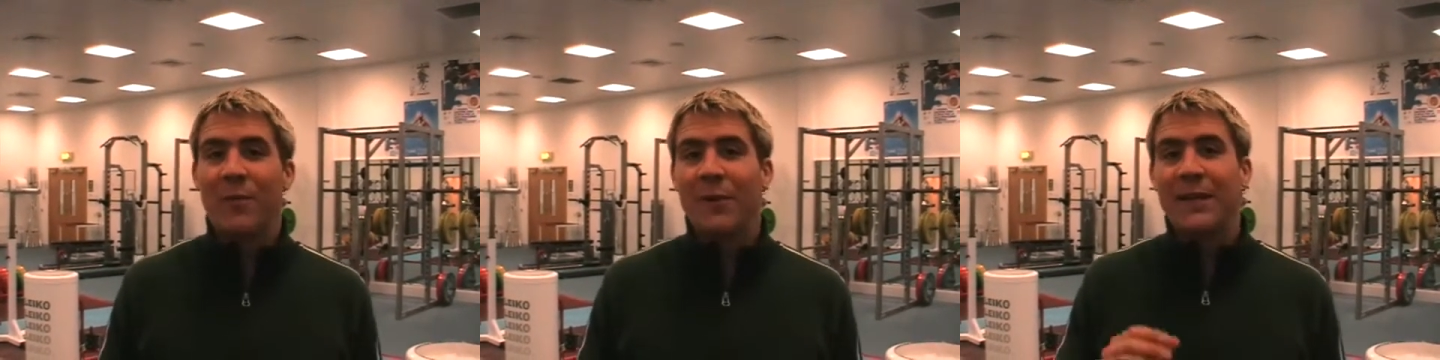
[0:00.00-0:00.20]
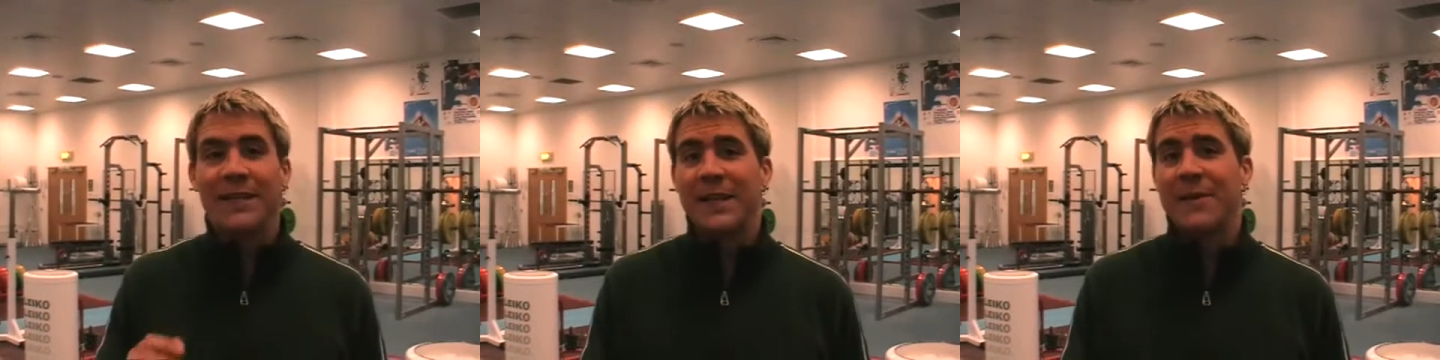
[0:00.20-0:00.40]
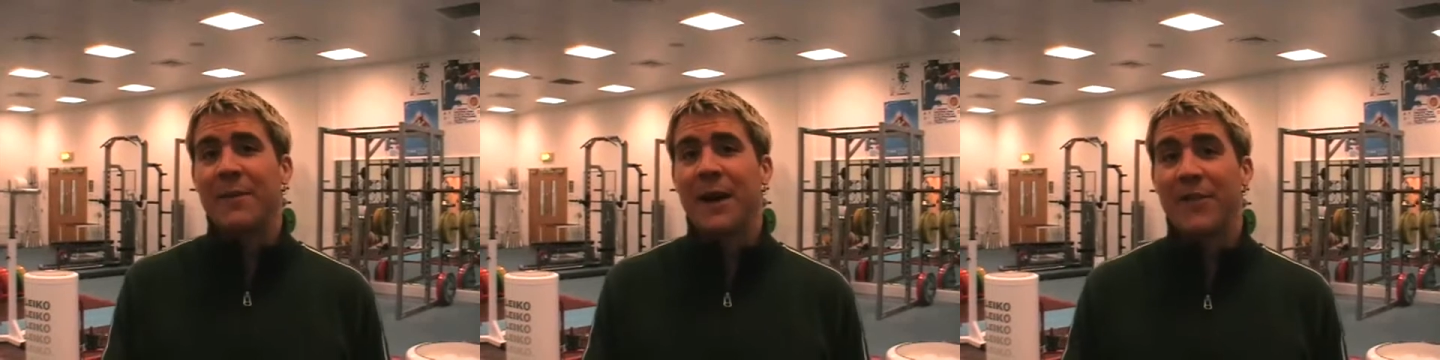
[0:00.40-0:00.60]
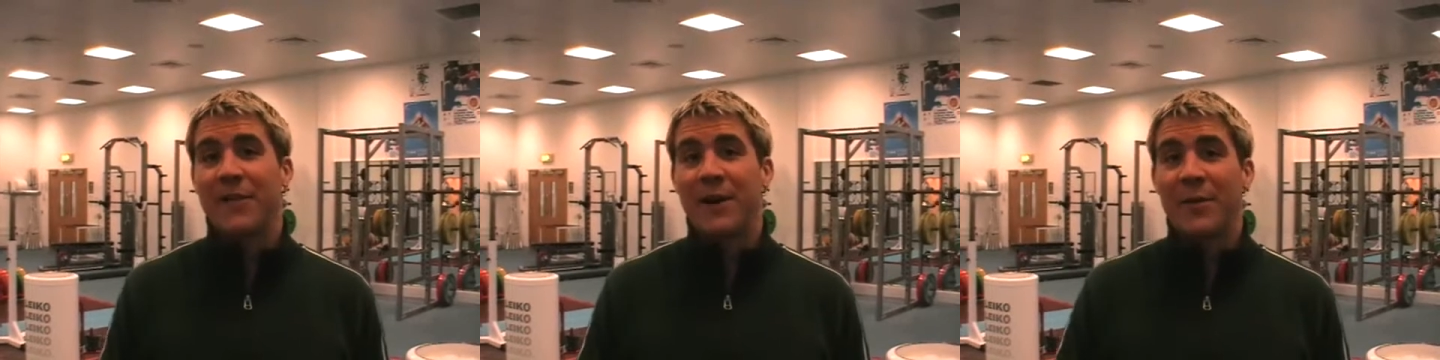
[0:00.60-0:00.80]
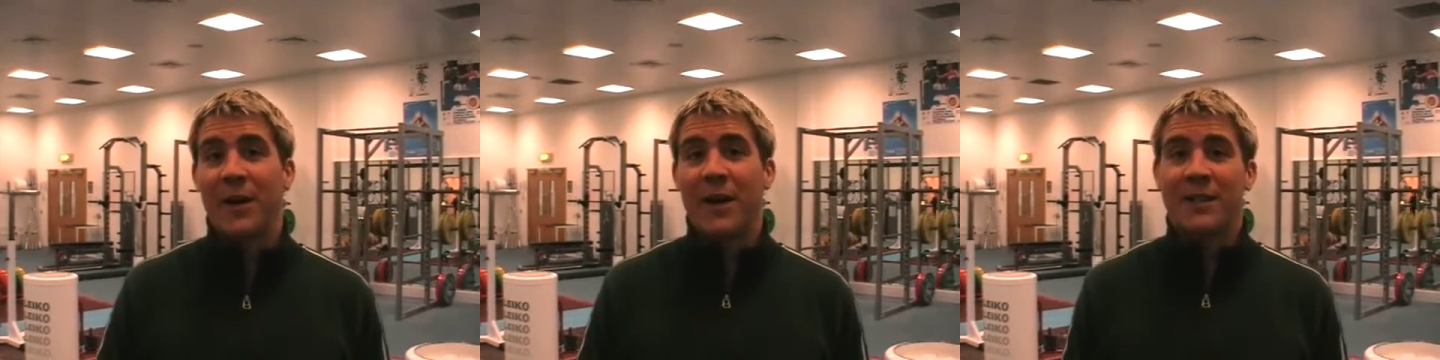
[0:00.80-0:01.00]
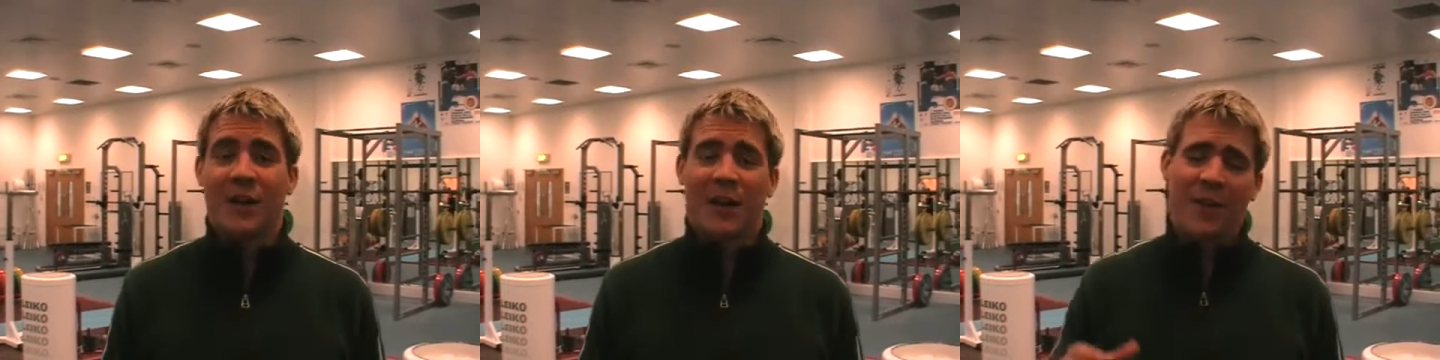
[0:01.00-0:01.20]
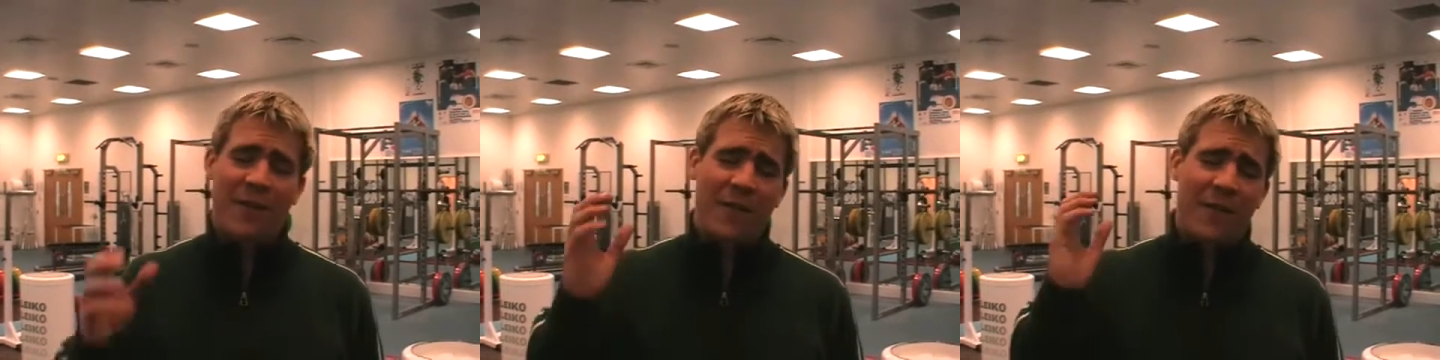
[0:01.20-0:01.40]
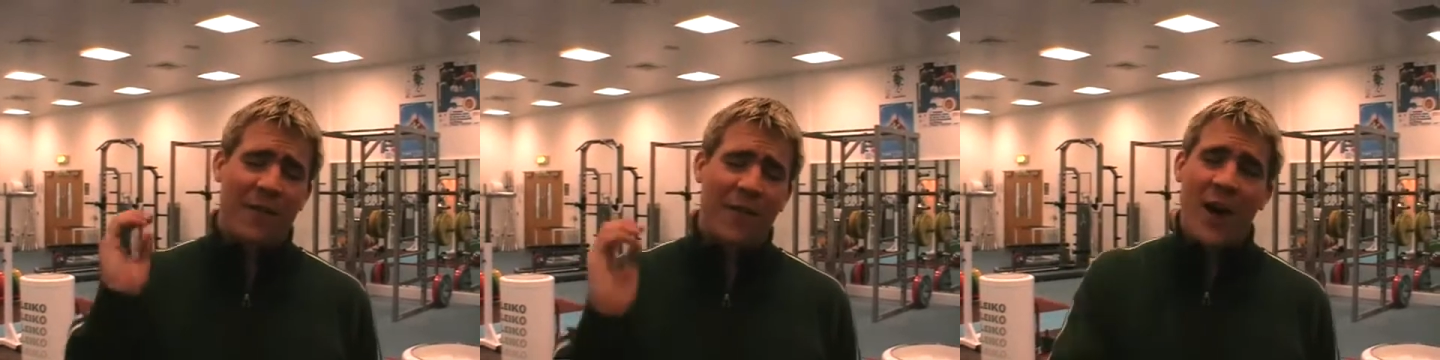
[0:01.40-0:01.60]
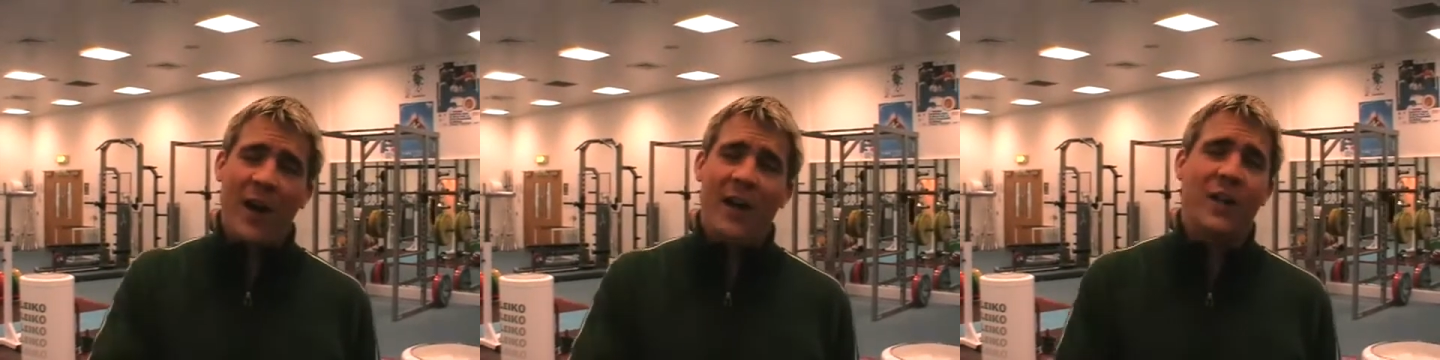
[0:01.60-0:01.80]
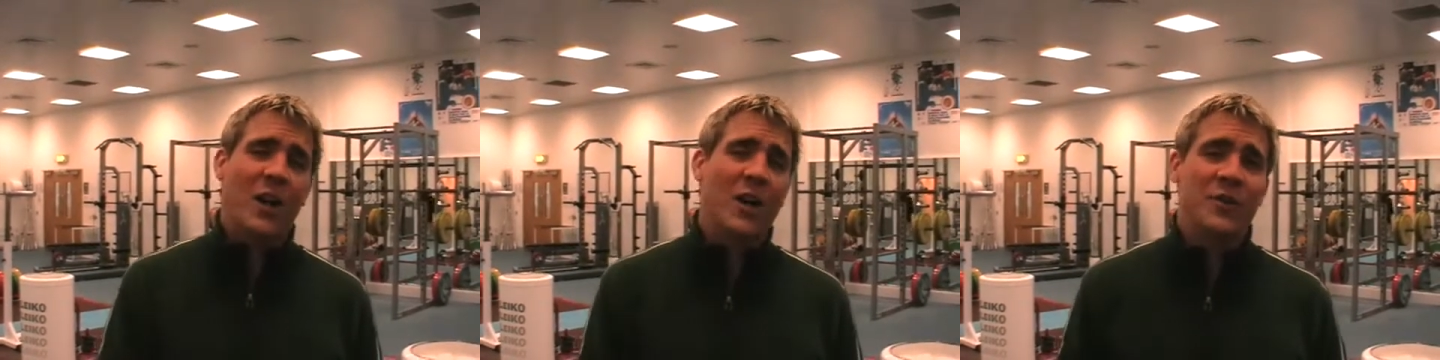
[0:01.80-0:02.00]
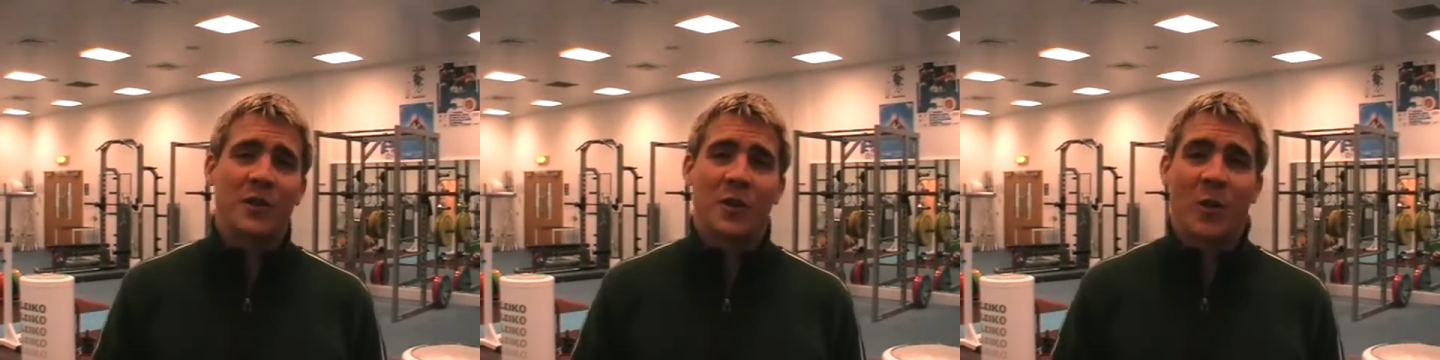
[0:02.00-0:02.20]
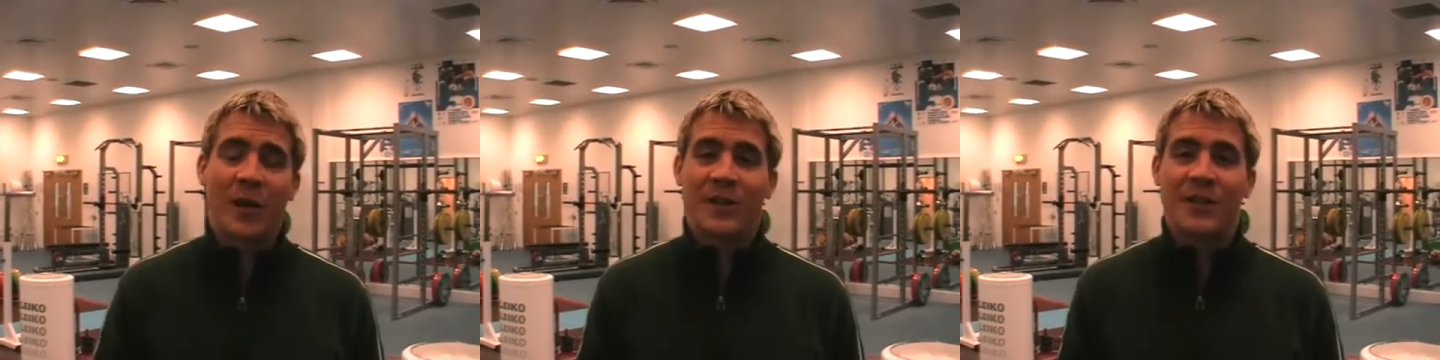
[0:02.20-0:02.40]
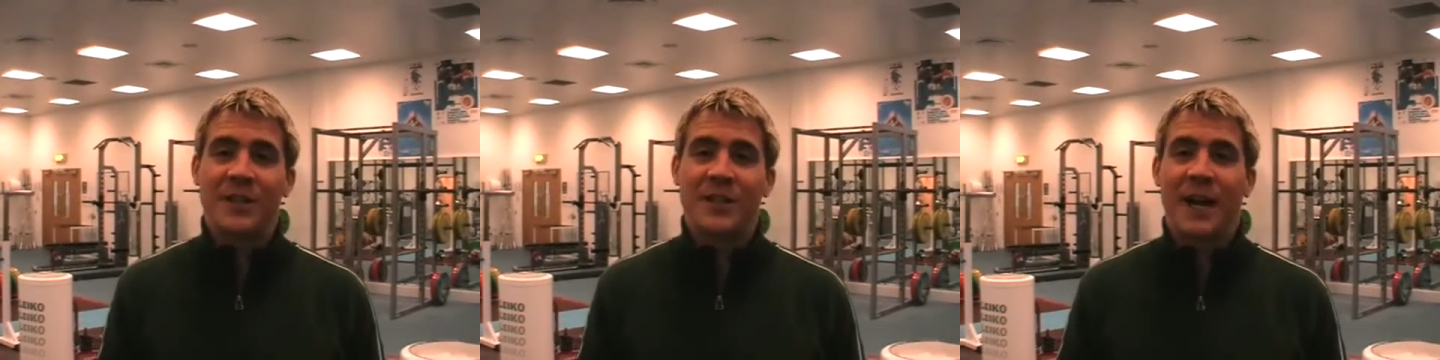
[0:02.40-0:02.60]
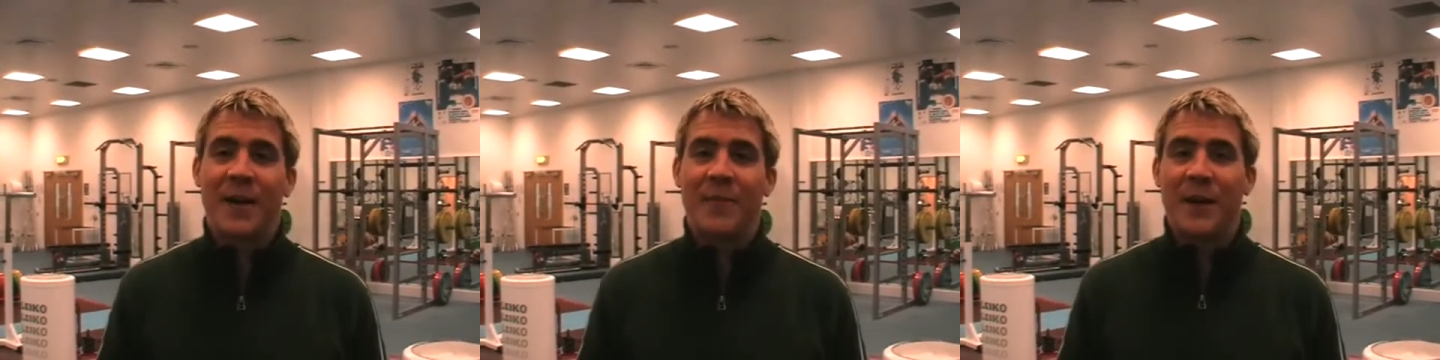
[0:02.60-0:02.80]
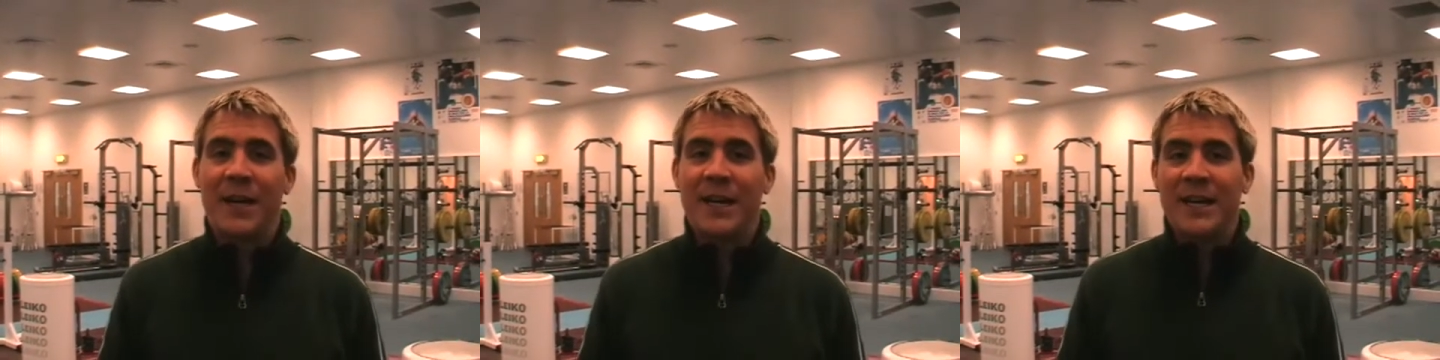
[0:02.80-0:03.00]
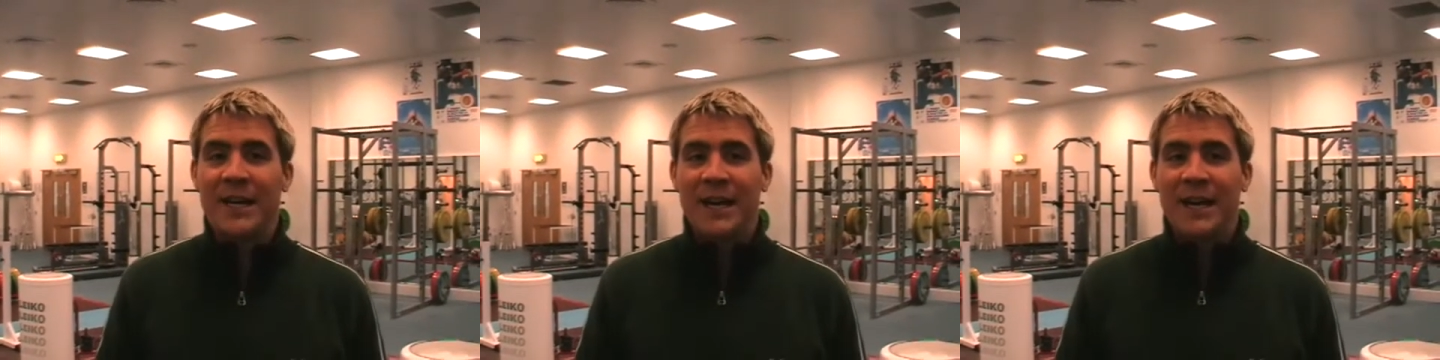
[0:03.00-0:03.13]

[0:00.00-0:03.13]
But it didn't matter anyway because I fired loads of questions at me.